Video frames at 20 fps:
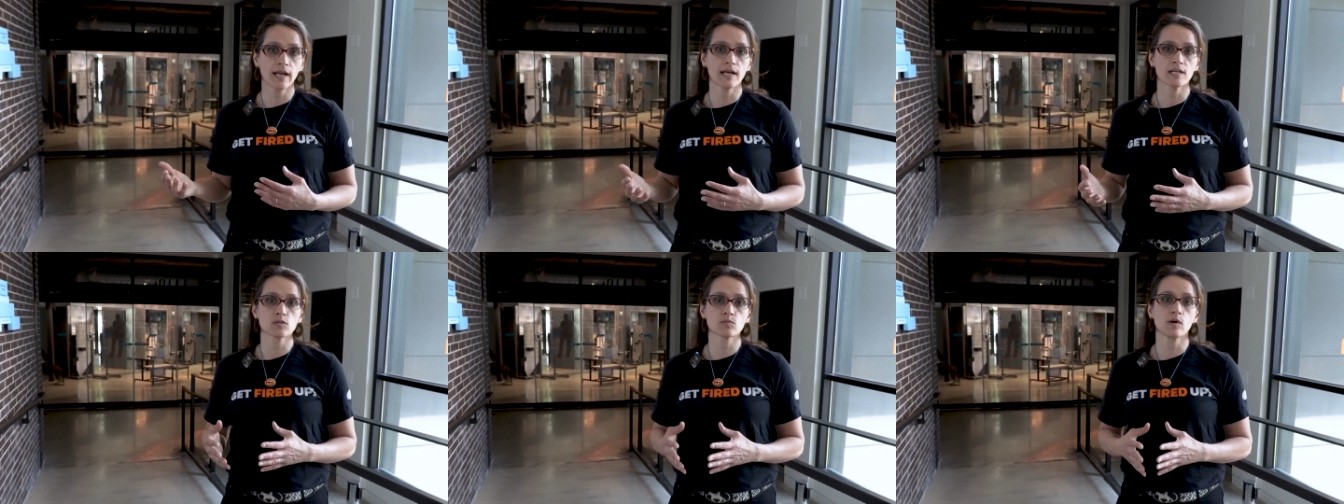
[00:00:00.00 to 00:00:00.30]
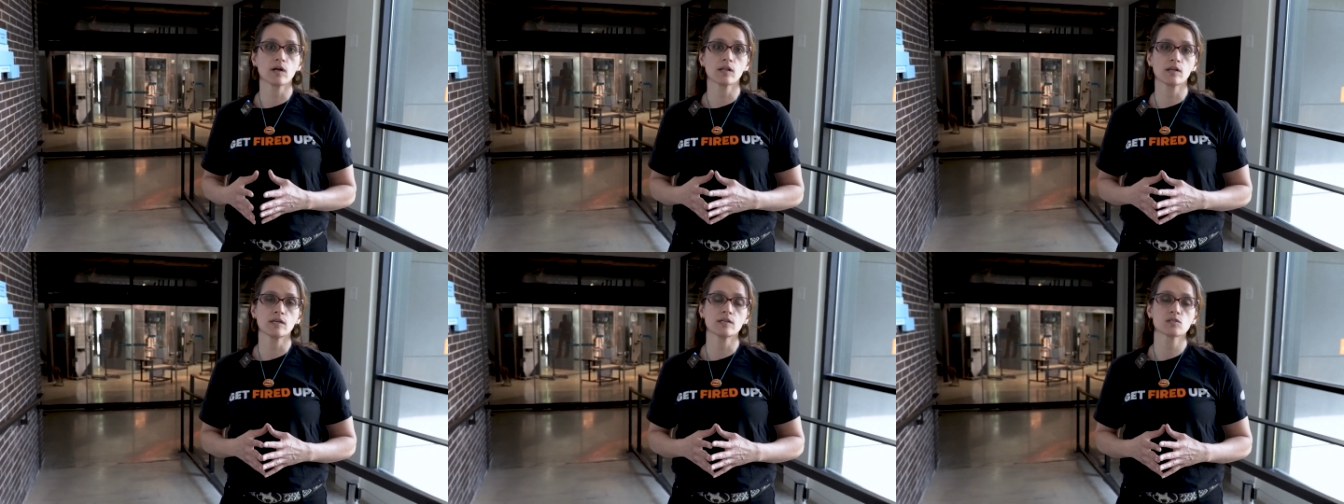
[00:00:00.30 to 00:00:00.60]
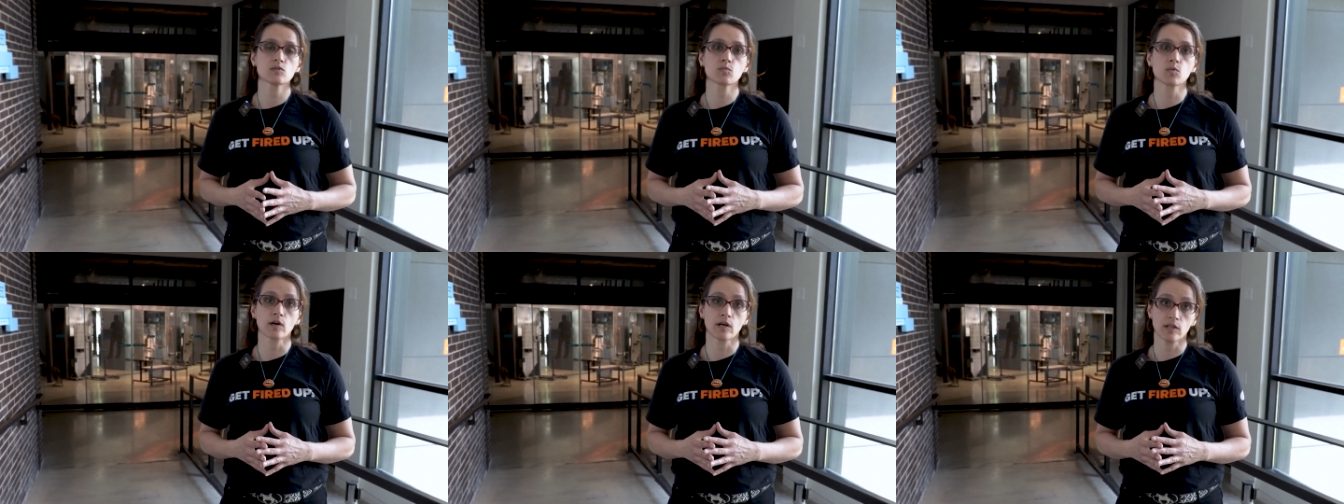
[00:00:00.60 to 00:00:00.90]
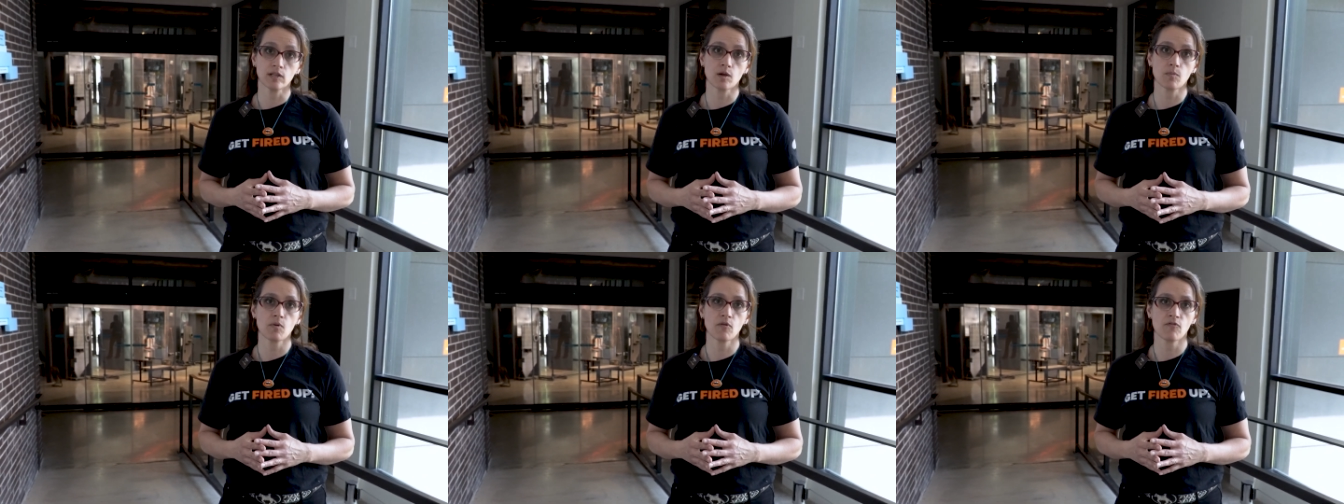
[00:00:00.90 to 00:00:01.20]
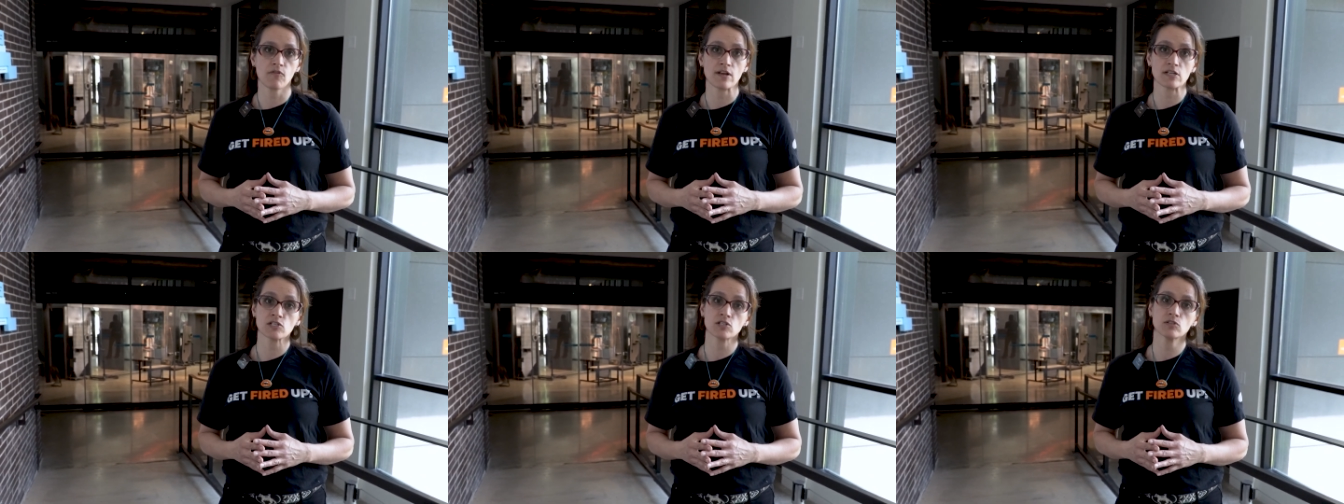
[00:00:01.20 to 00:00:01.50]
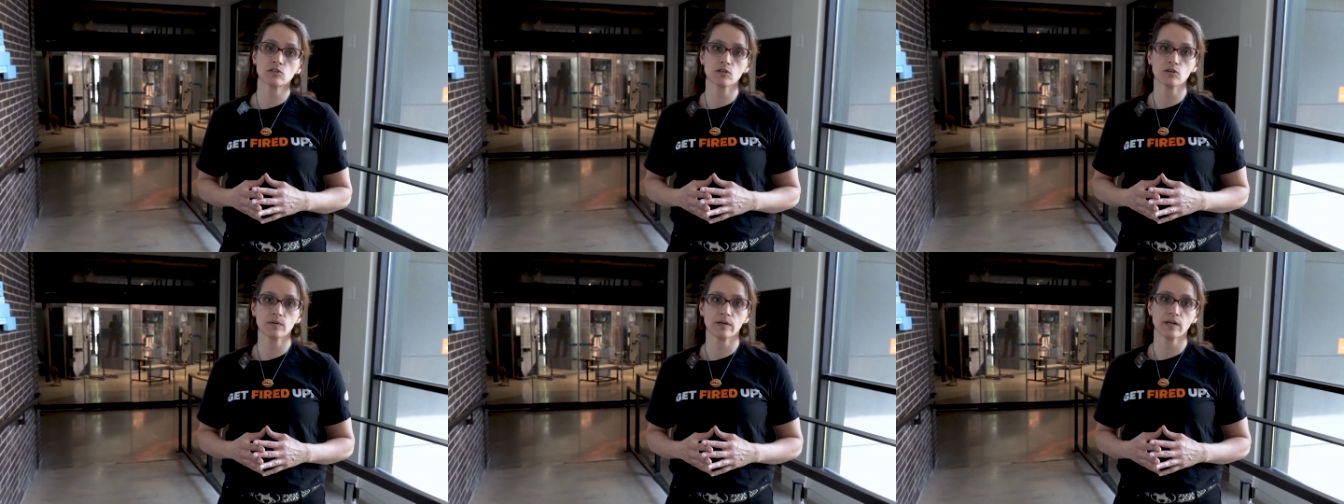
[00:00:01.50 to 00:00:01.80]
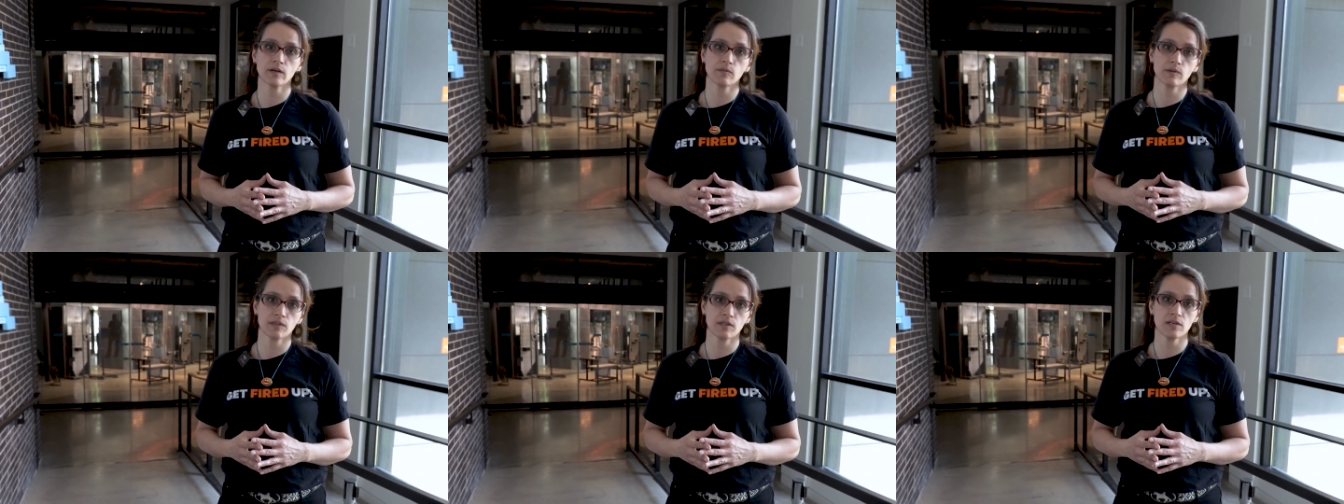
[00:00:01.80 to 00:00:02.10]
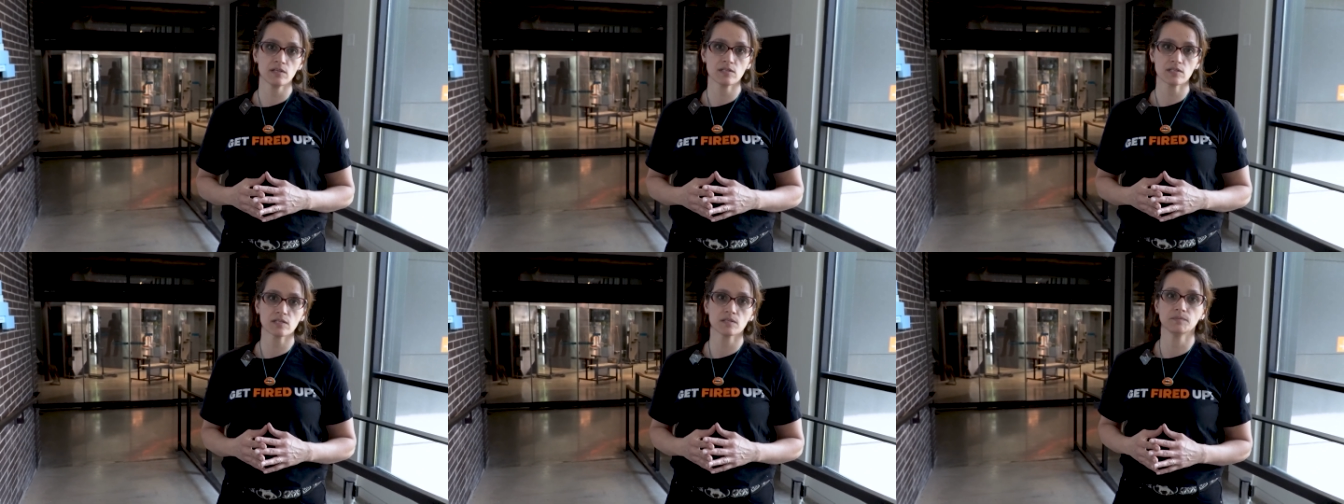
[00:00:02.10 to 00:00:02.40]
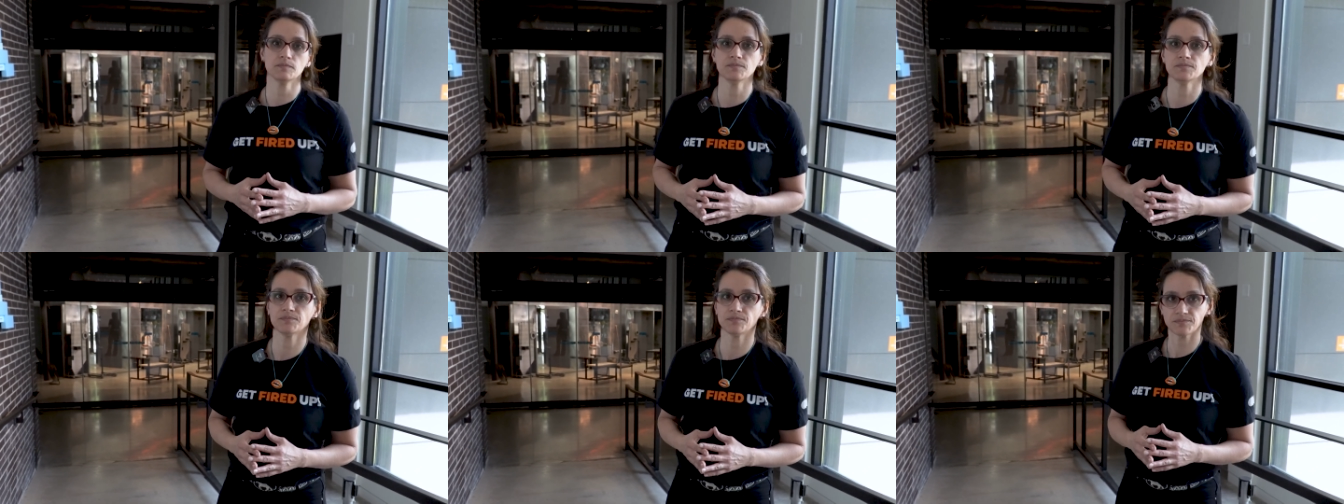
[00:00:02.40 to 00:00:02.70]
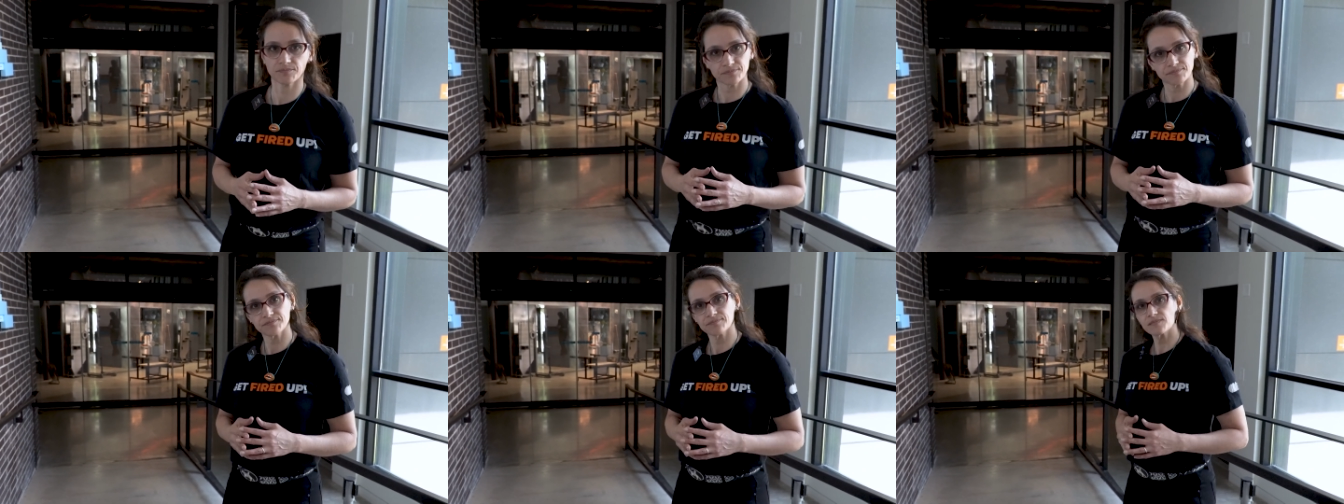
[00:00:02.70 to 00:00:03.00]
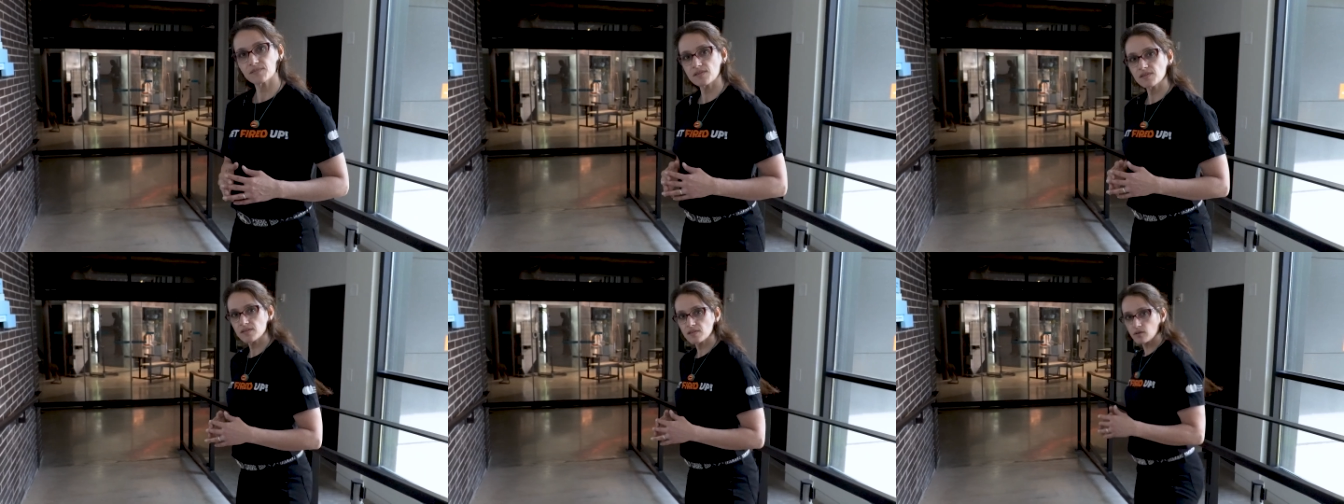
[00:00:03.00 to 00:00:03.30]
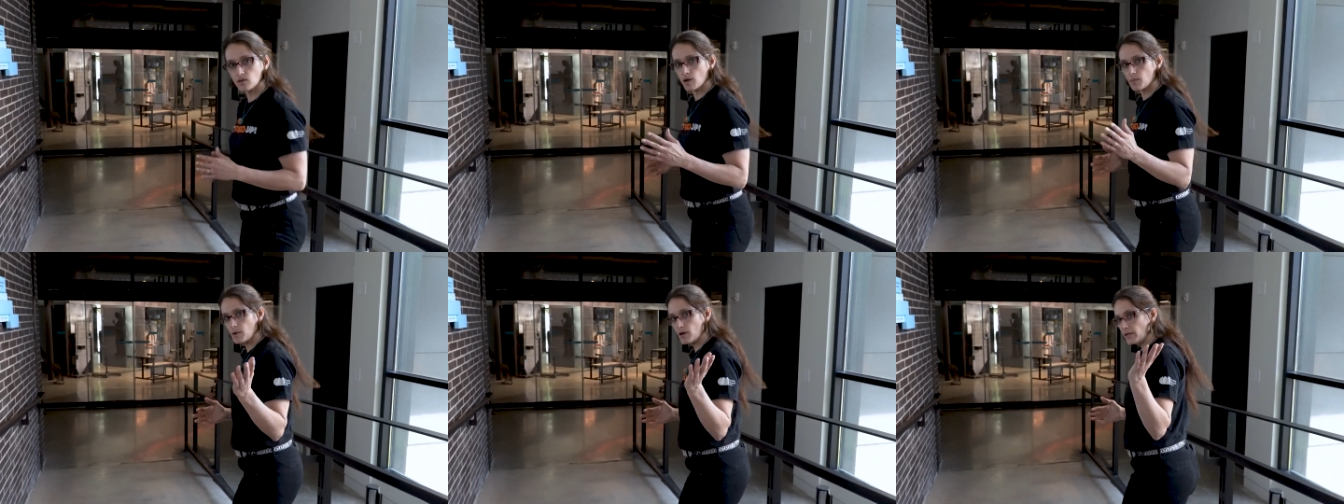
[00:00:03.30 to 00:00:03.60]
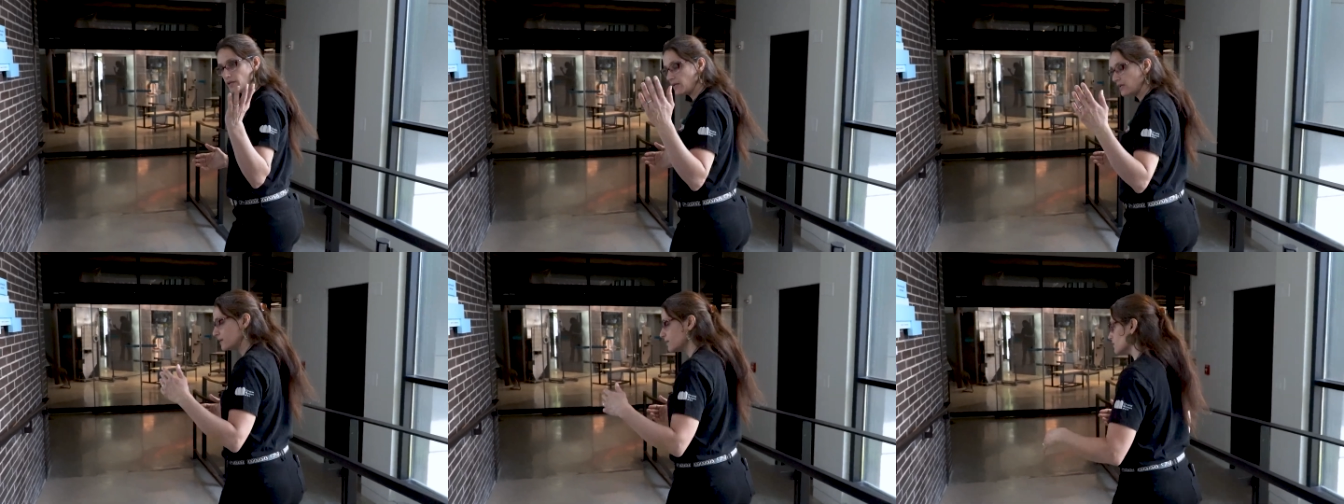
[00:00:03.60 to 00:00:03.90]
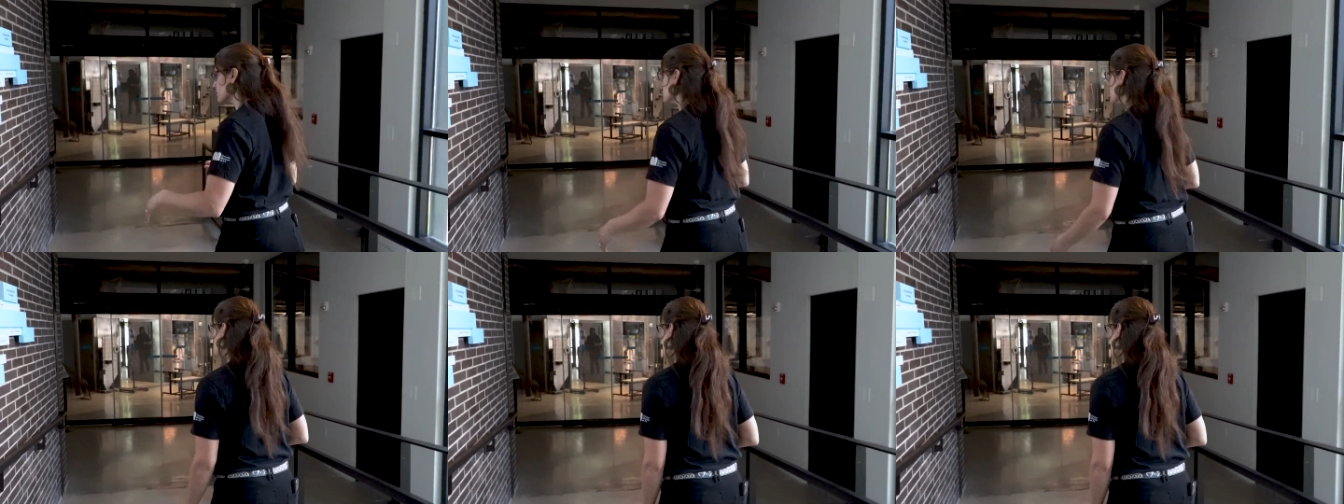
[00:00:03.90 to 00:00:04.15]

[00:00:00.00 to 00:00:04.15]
as well as work on their professional career with us. So come on here and